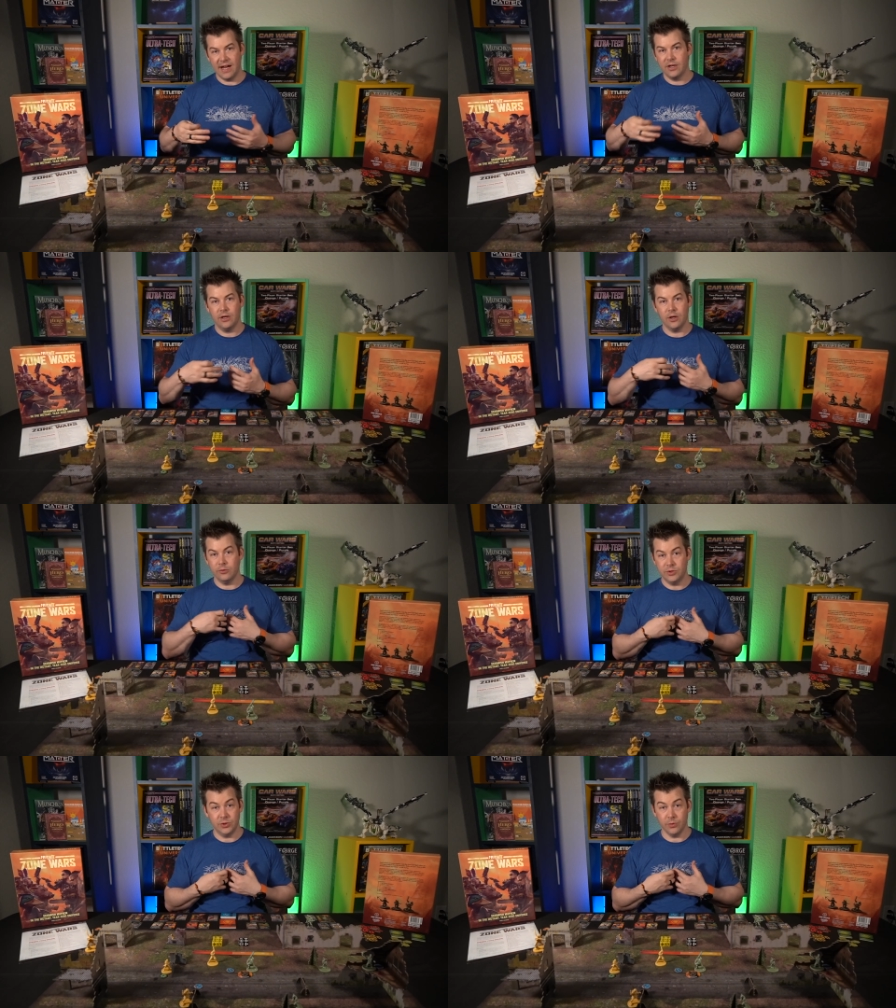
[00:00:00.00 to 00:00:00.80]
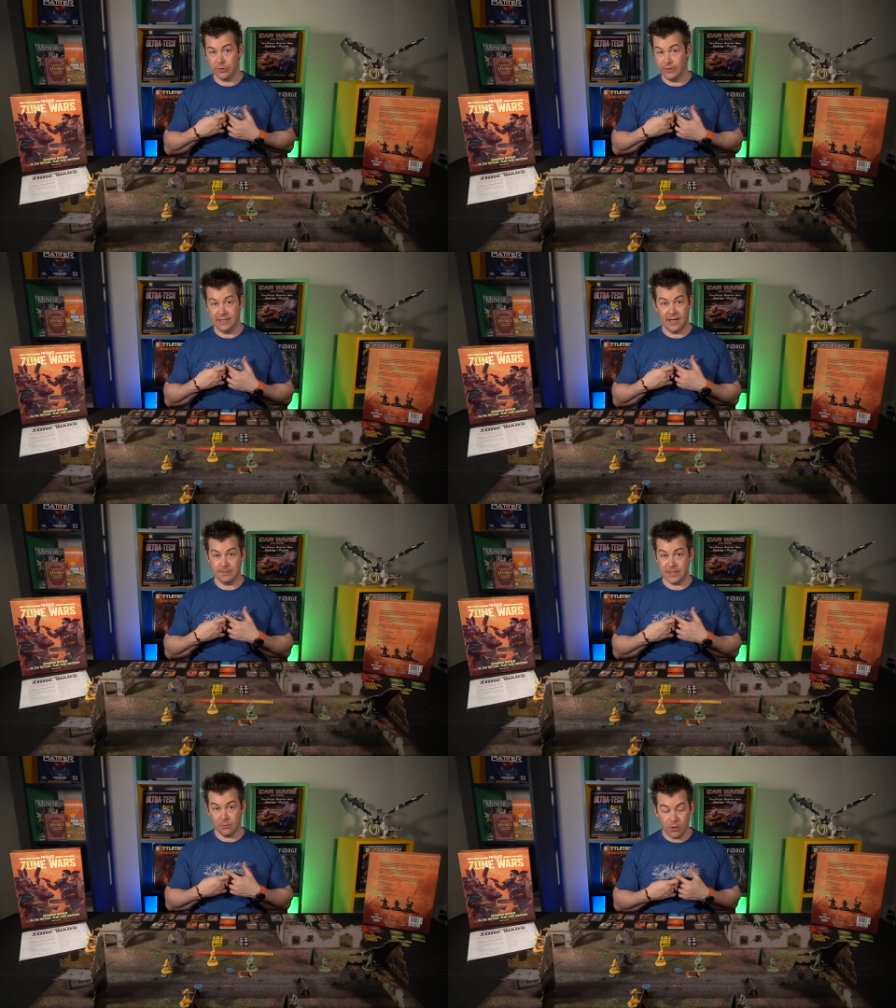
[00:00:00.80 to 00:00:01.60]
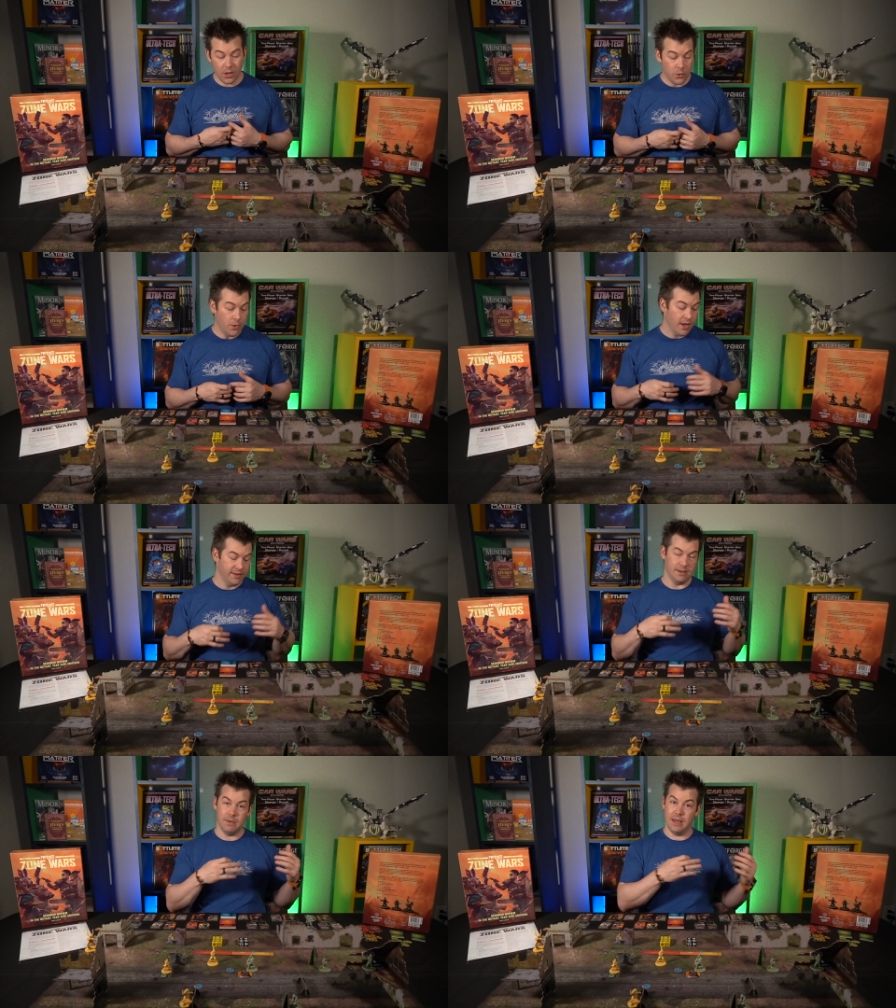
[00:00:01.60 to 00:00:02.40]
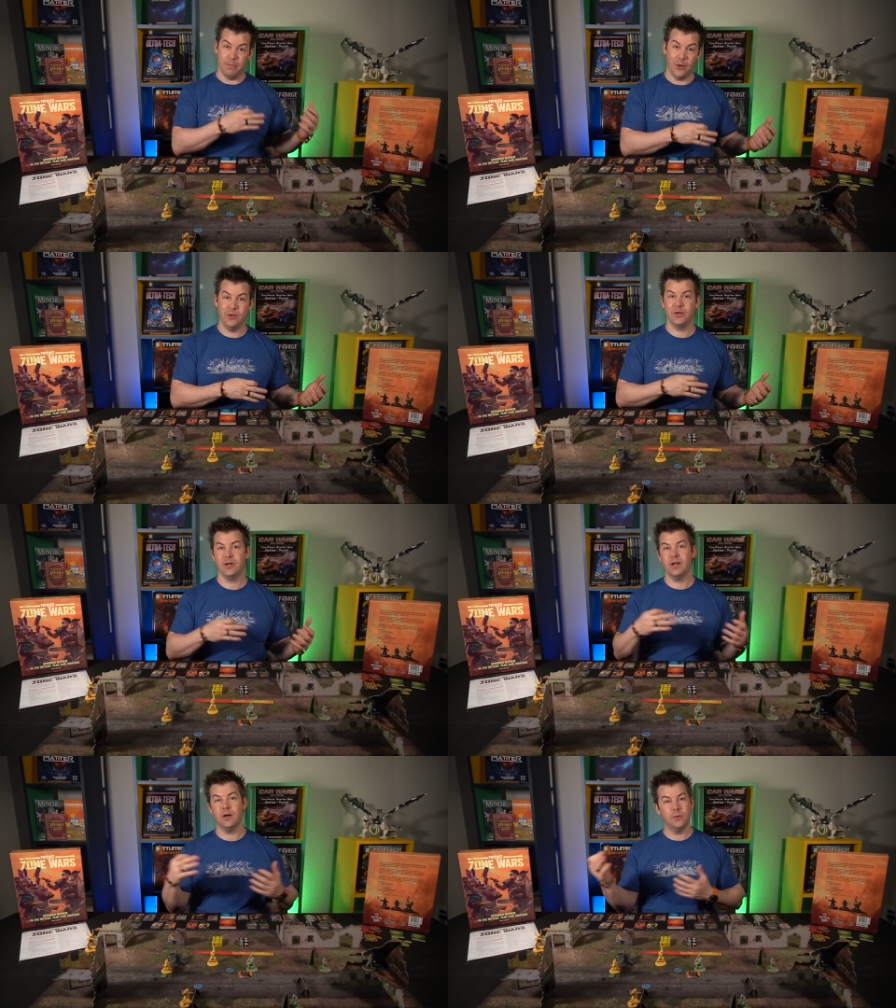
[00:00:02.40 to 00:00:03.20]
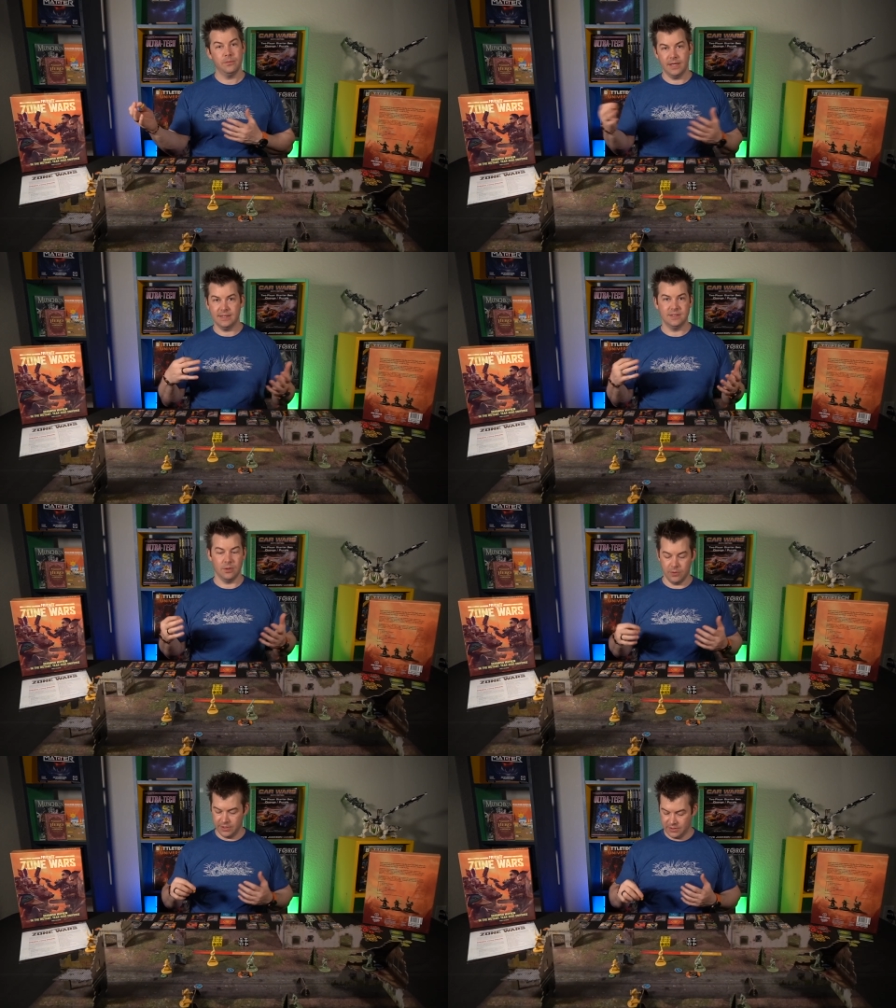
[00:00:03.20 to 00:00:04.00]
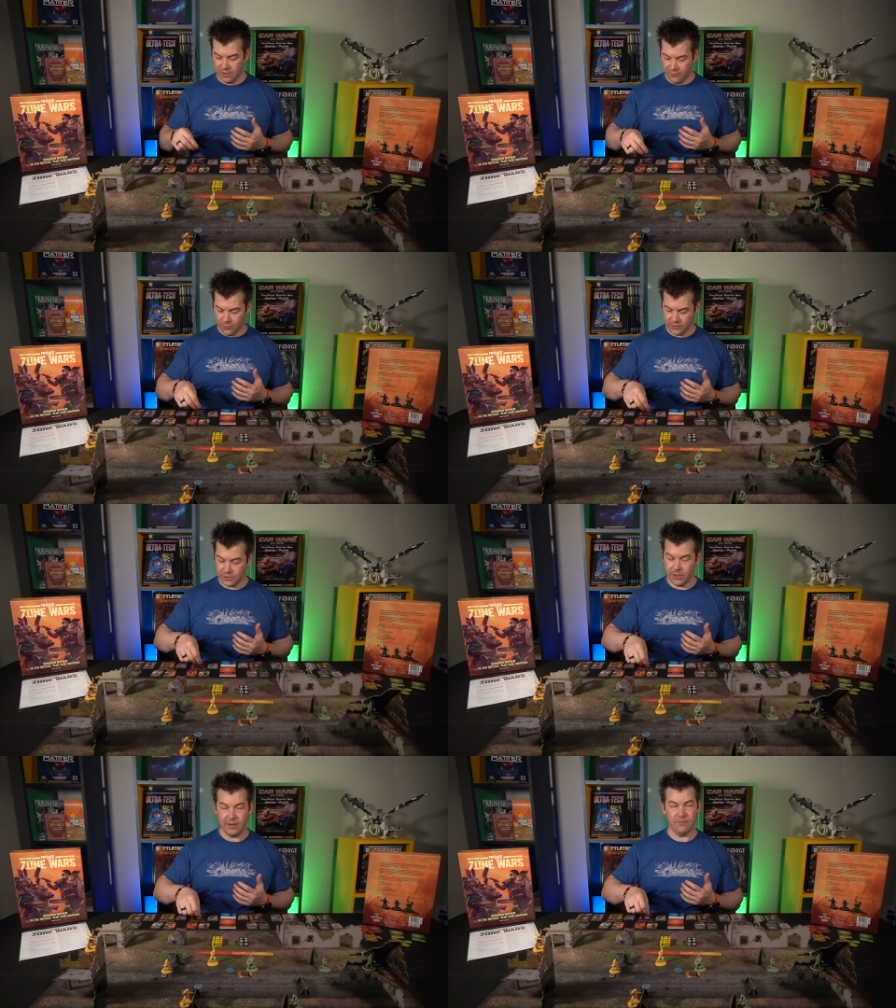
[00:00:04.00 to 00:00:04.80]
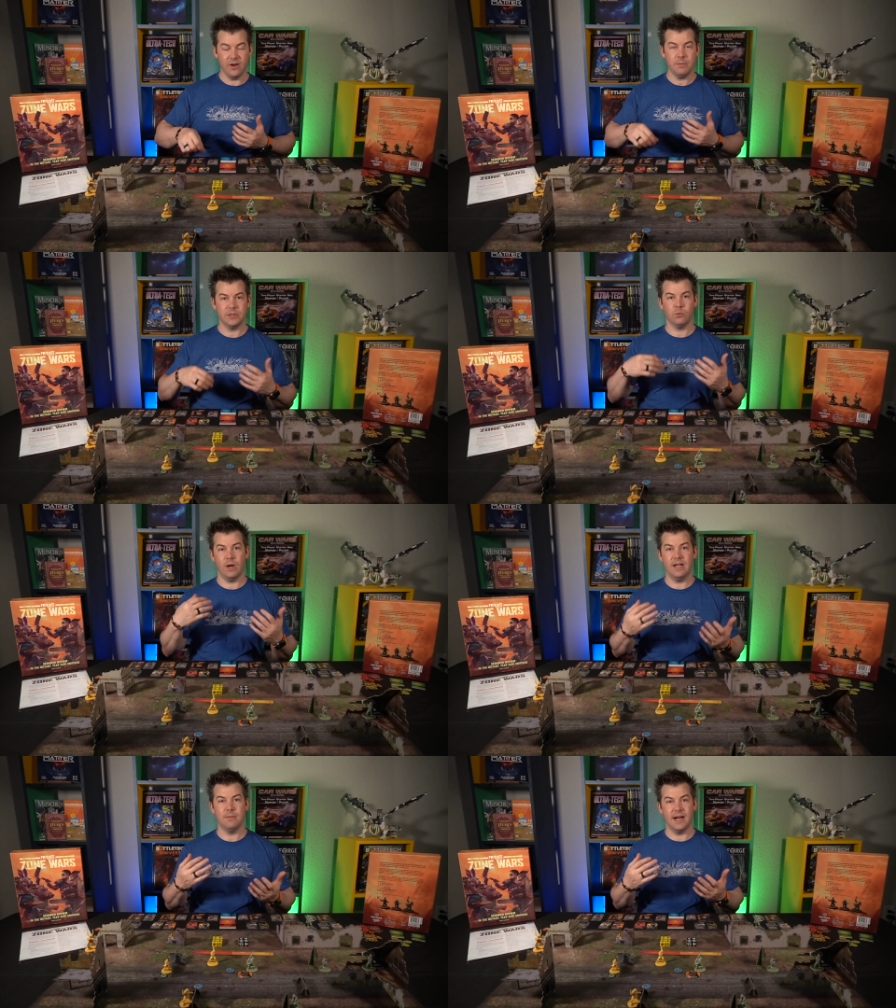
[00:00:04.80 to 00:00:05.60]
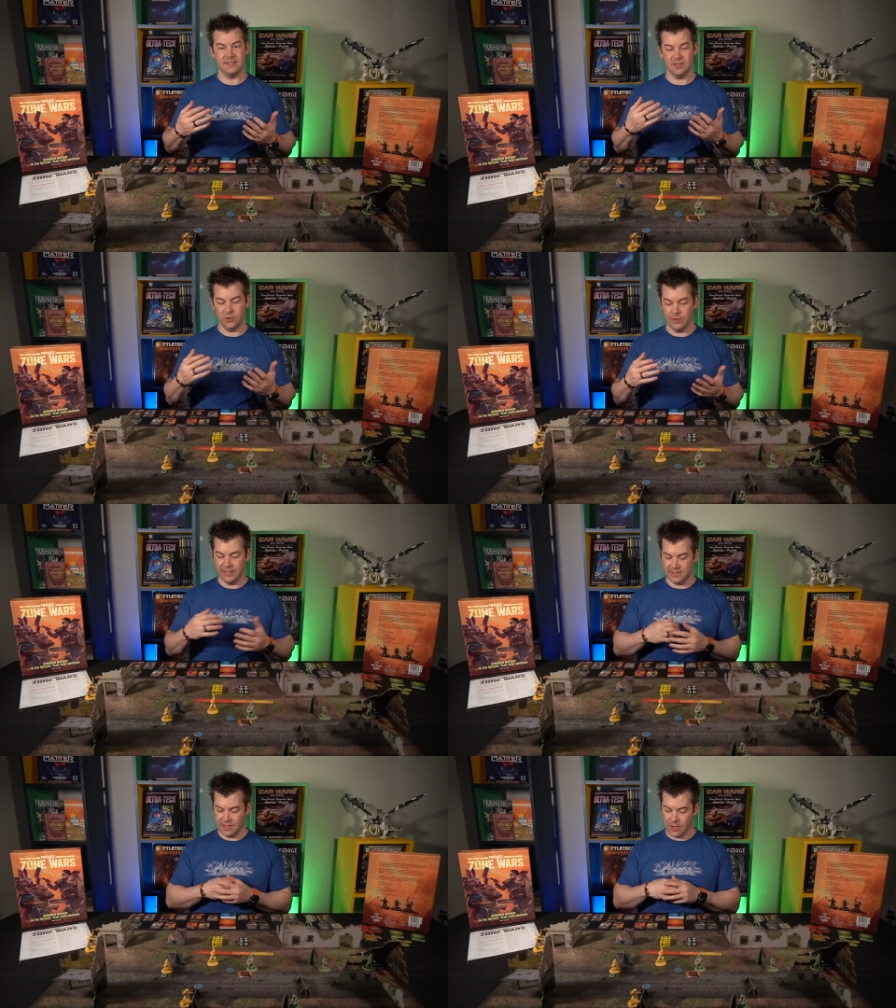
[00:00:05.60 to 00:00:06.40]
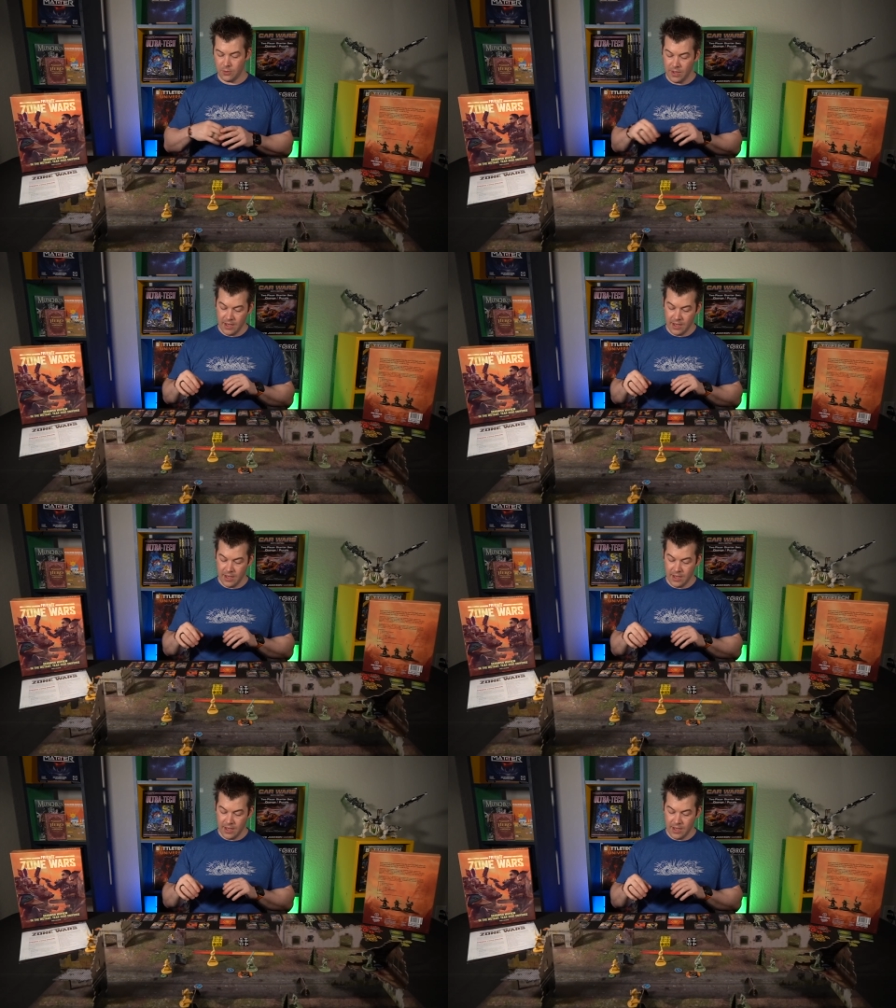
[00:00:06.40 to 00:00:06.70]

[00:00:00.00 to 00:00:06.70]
I could go 2 or 3 times in a row, then my opponent could go, and so on and so forth. So it very much randomizes who gets to go.